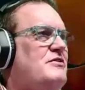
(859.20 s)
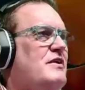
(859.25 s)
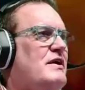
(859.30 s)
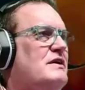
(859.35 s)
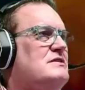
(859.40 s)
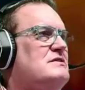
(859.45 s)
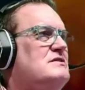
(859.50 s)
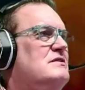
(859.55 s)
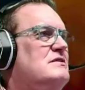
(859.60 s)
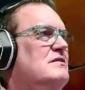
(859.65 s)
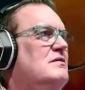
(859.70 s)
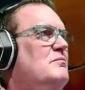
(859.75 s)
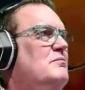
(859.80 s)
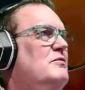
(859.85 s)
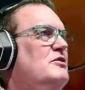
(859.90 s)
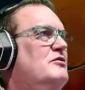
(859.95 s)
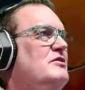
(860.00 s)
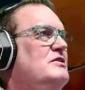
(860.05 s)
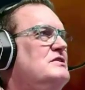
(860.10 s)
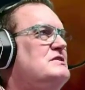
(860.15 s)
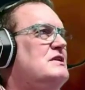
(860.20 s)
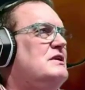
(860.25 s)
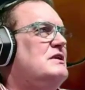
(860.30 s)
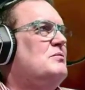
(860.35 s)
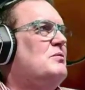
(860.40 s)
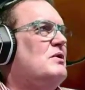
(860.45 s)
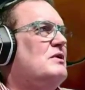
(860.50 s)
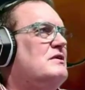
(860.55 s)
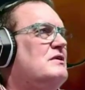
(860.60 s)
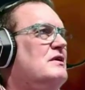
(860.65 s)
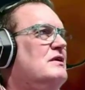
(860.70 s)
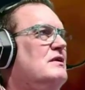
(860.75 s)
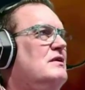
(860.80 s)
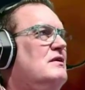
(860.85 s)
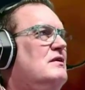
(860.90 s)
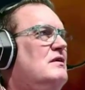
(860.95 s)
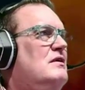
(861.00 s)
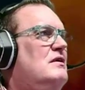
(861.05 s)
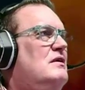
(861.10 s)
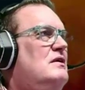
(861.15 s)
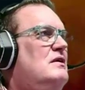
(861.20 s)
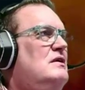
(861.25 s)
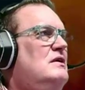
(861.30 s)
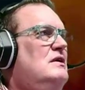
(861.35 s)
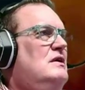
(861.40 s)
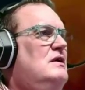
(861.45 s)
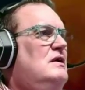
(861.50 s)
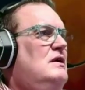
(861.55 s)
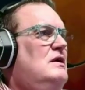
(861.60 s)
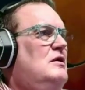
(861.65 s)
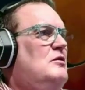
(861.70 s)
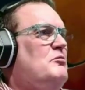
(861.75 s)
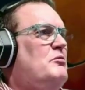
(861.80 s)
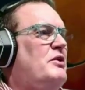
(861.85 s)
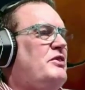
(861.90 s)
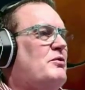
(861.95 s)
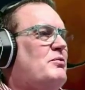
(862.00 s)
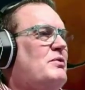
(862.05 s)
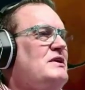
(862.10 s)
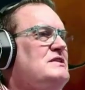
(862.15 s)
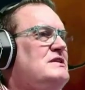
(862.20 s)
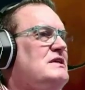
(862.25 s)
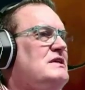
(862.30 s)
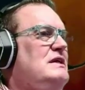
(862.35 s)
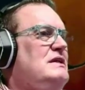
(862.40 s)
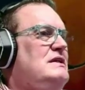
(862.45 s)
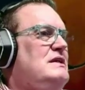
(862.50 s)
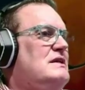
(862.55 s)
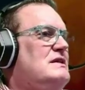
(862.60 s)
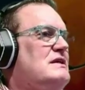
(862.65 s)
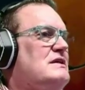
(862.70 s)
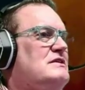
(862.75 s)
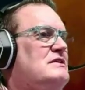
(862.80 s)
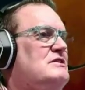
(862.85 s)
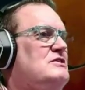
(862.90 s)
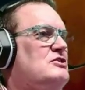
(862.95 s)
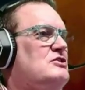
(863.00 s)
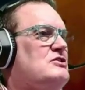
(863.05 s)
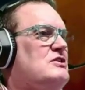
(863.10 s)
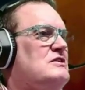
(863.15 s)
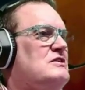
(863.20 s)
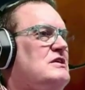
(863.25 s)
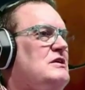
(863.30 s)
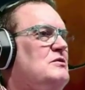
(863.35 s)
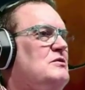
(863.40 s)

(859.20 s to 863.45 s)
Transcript: effects movies that he worked on. But the reason he did this is just because